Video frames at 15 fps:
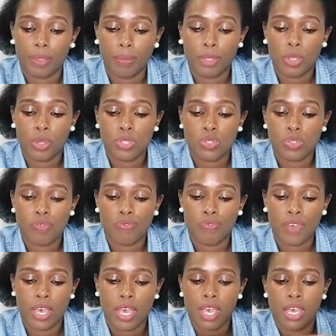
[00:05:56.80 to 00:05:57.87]
because of
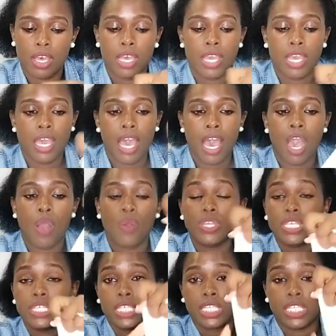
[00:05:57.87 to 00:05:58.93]
how
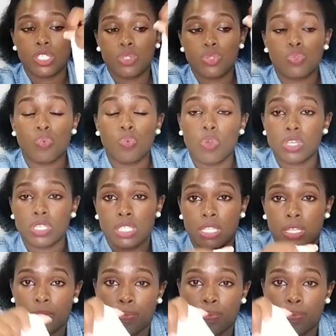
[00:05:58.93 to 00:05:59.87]
easy it is to wash.